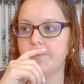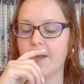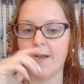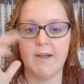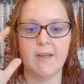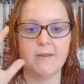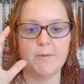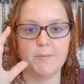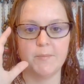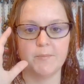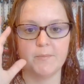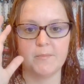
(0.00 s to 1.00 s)
I
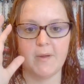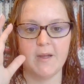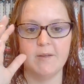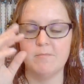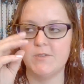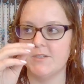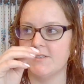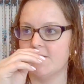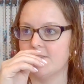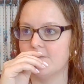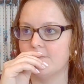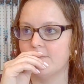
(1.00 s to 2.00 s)
am
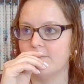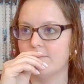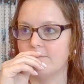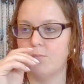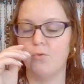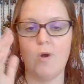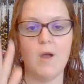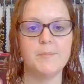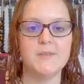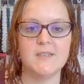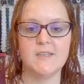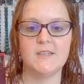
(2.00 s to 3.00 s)
just
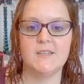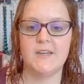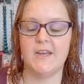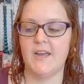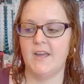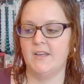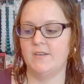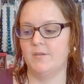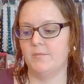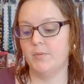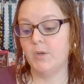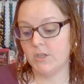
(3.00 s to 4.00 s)
prompted
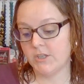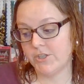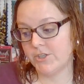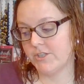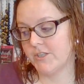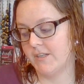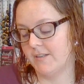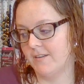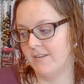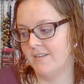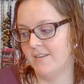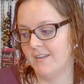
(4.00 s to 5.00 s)
and pushed, and
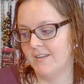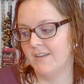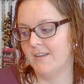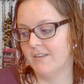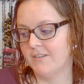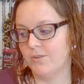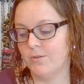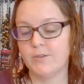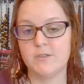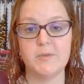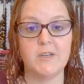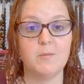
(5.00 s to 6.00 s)
the
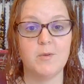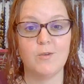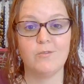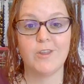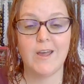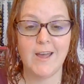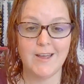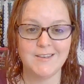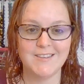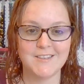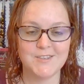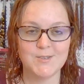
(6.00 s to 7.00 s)
Lord's beating me over the
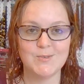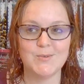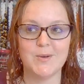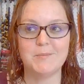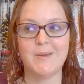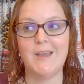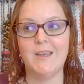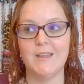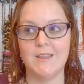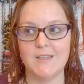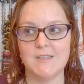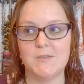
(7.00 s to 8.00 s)
head to make
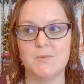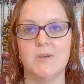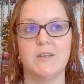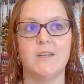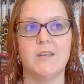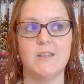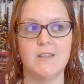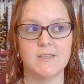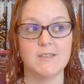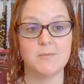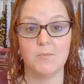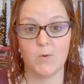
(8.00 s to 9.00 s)
this one
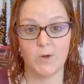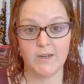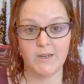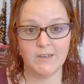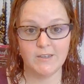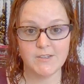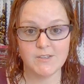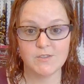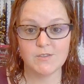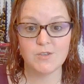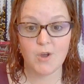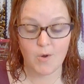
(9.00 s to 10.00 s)
this morning.
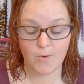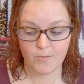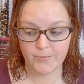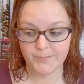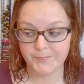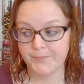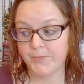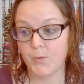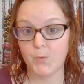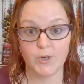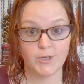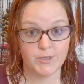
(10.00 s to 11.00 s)
So
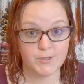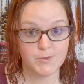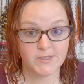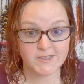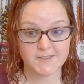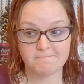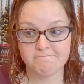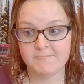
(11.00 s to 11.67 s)
we're gonna do this.